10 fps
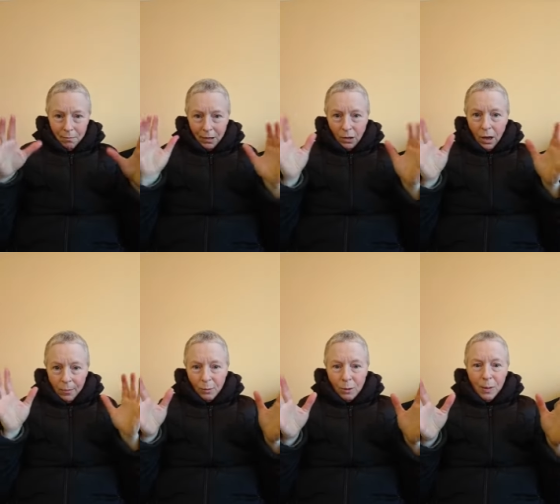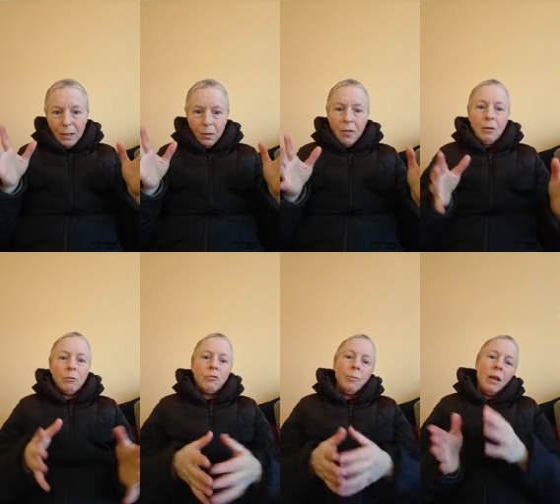the time that we spend in theta
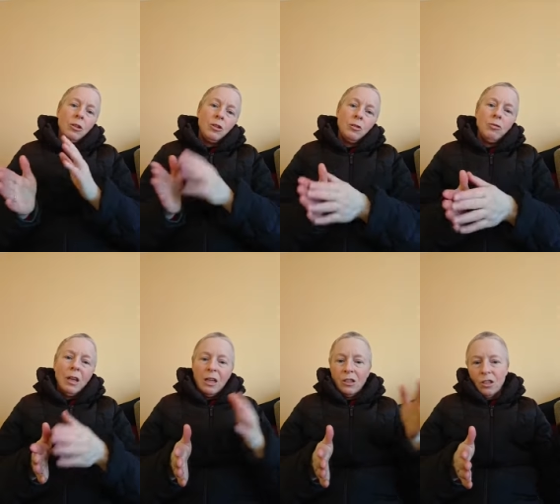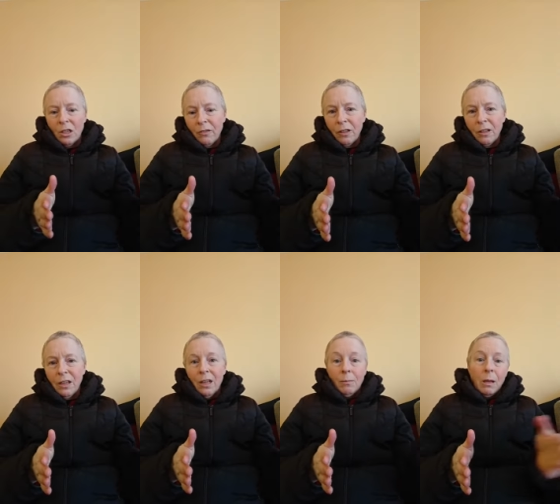is from age 2 to age 7,
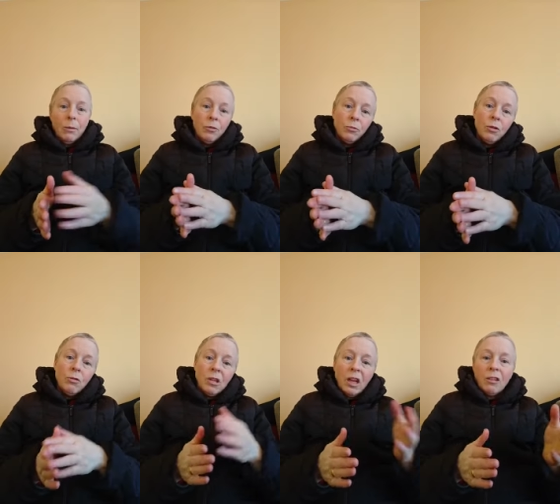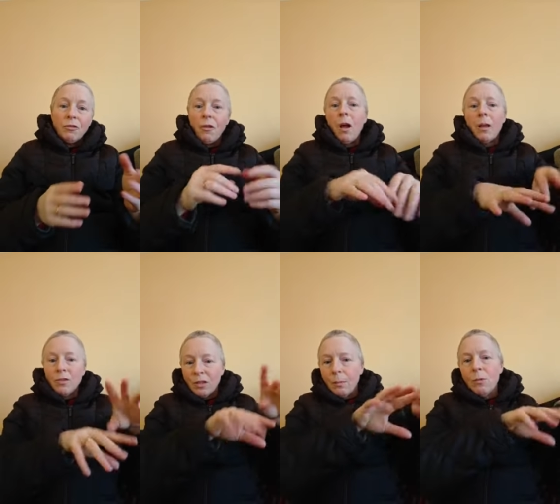maybe it's from 2 to age
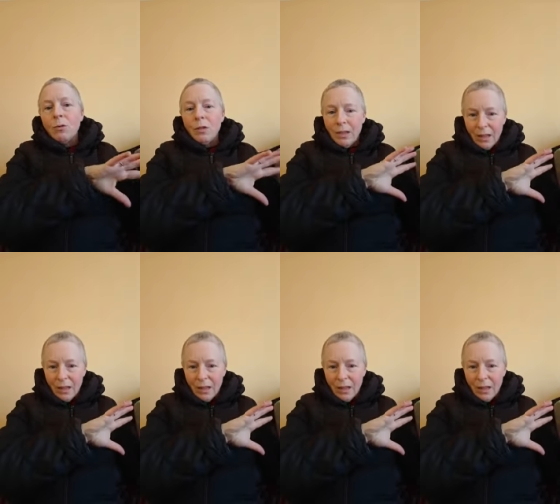5, somewhere